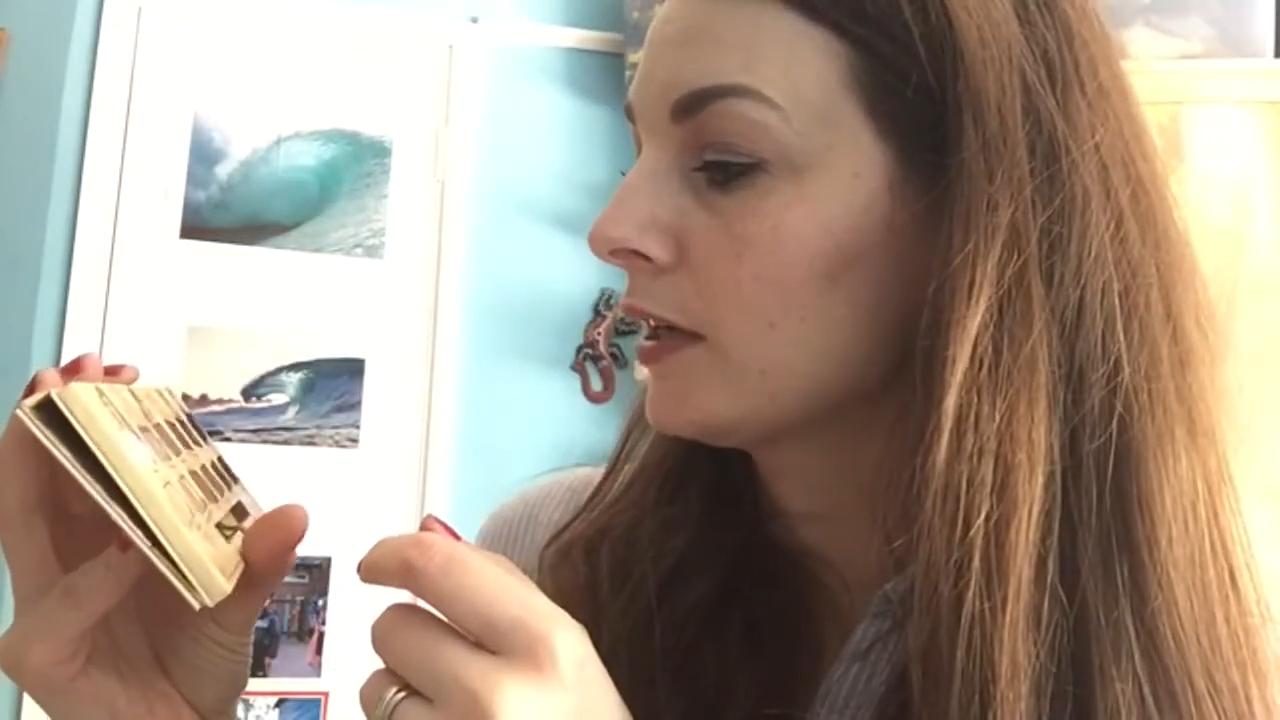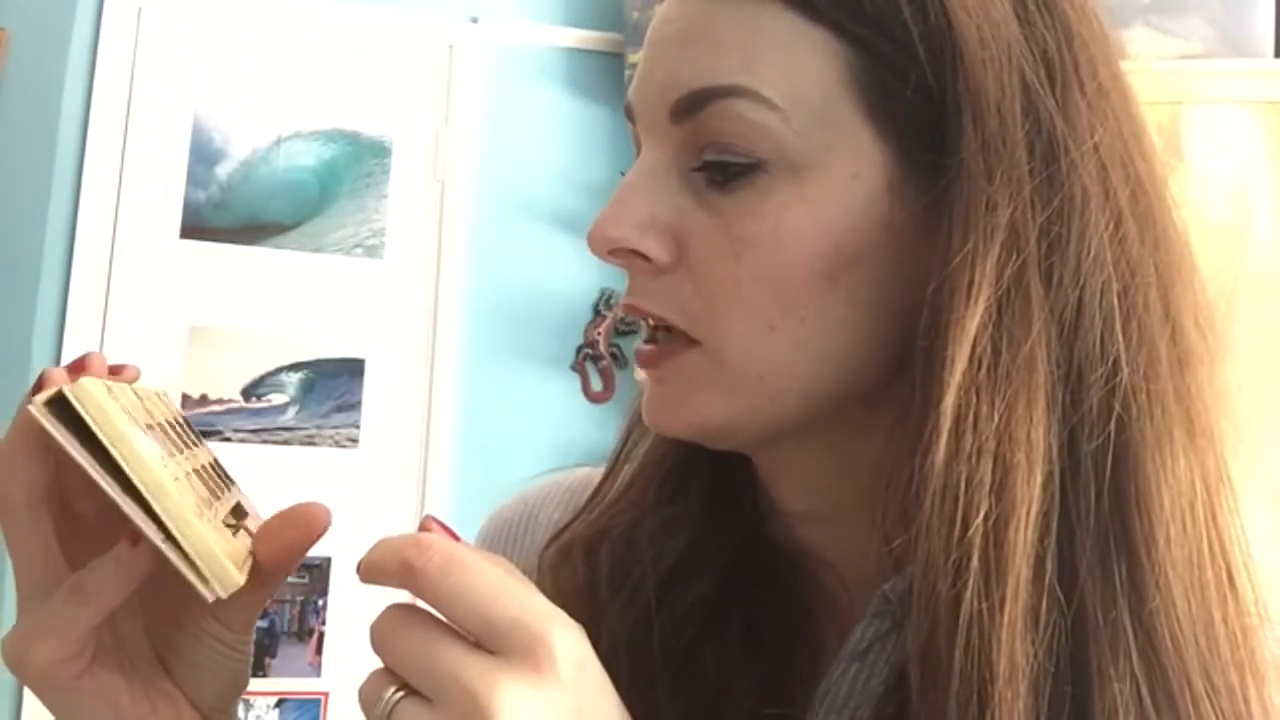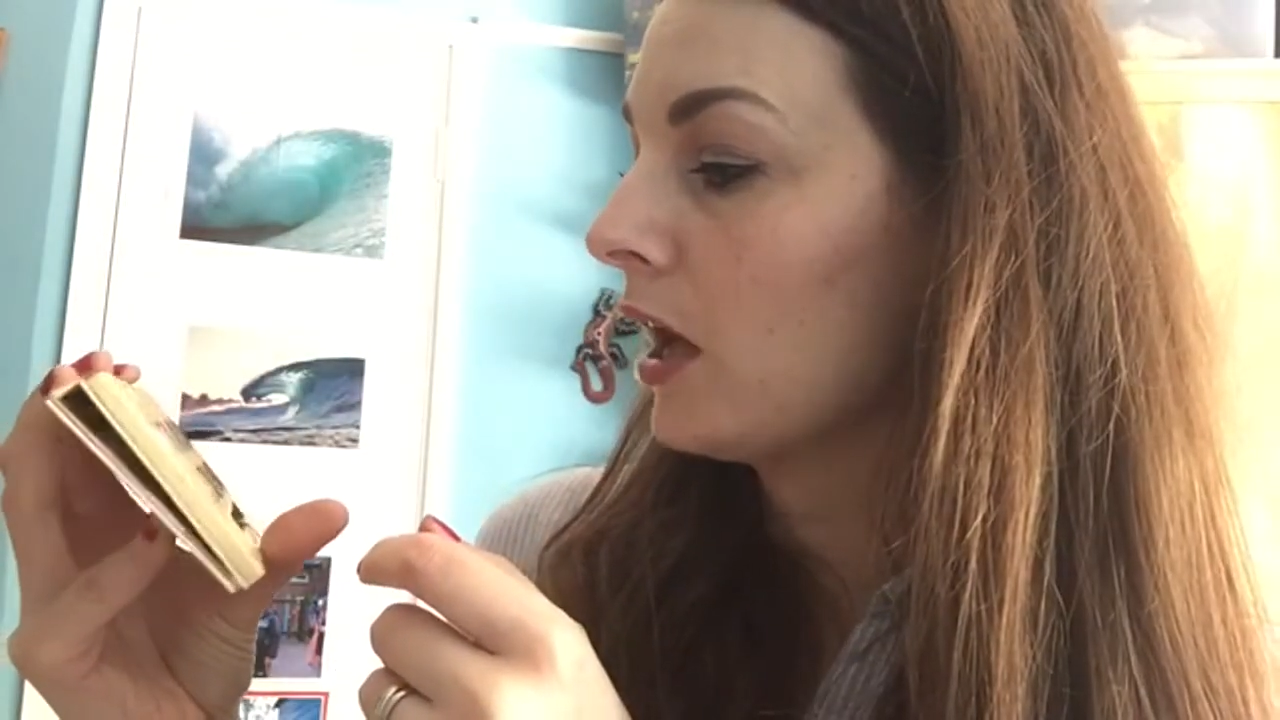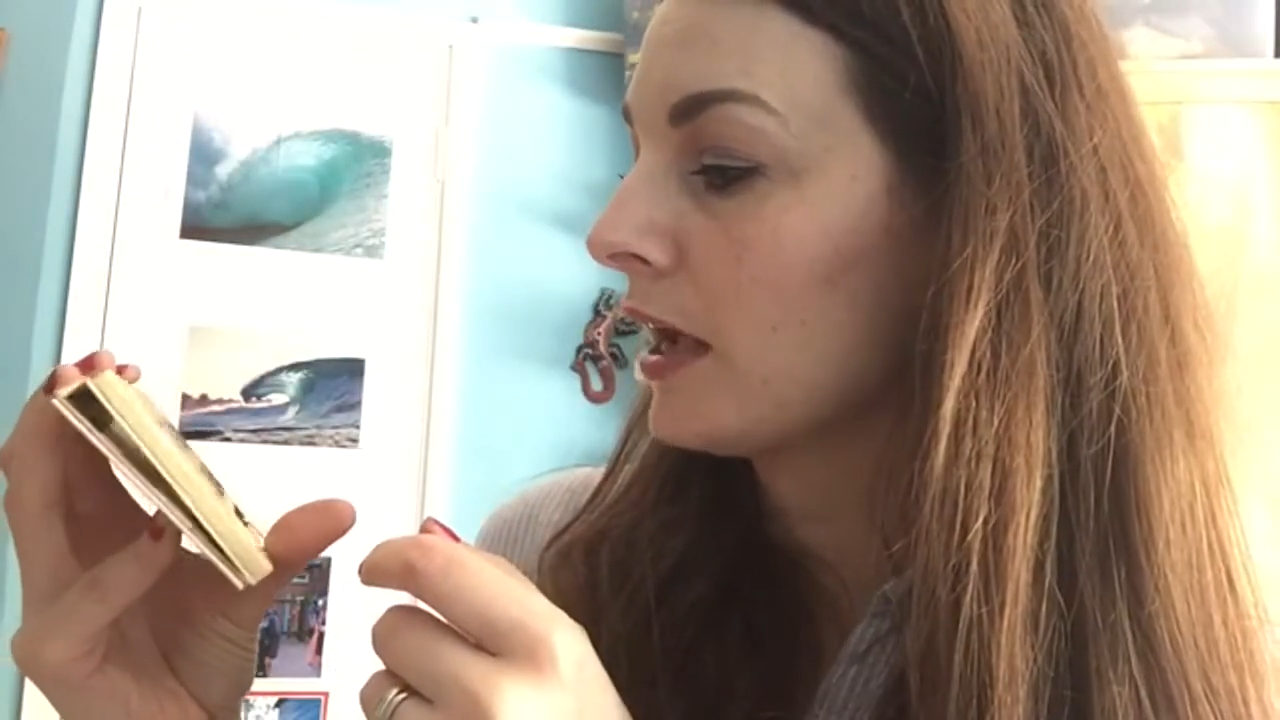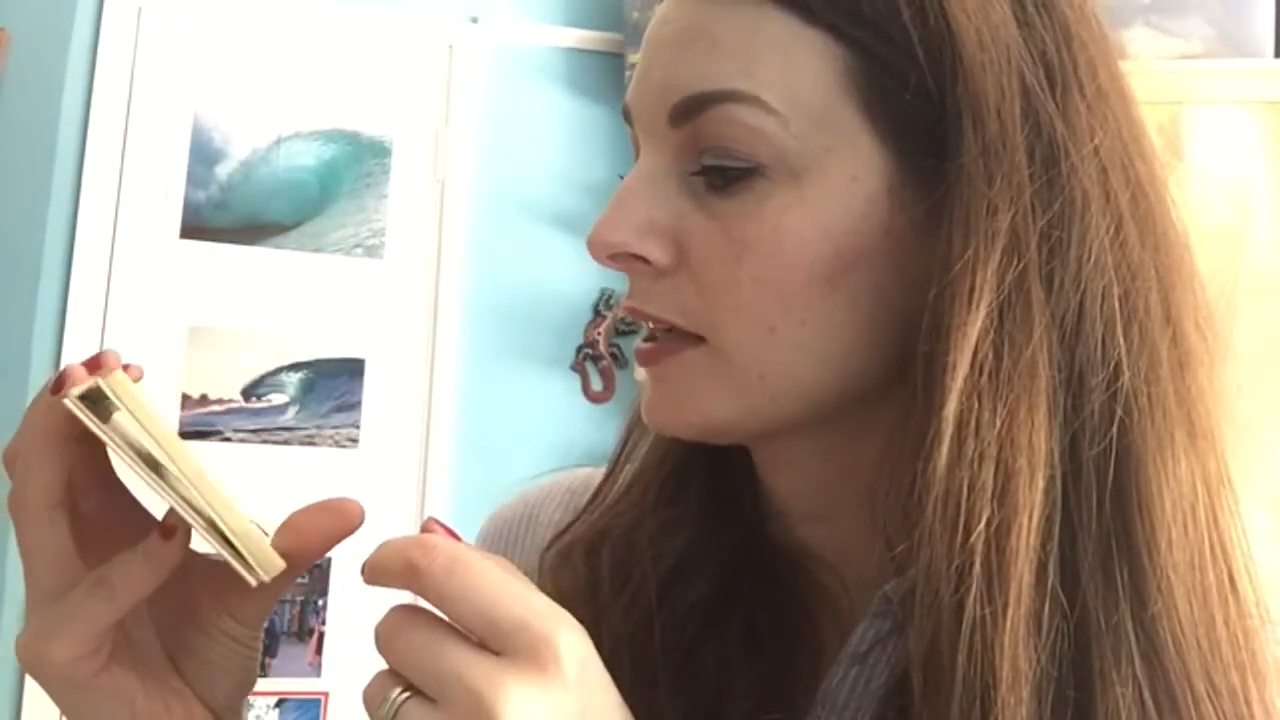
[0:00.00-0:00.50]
like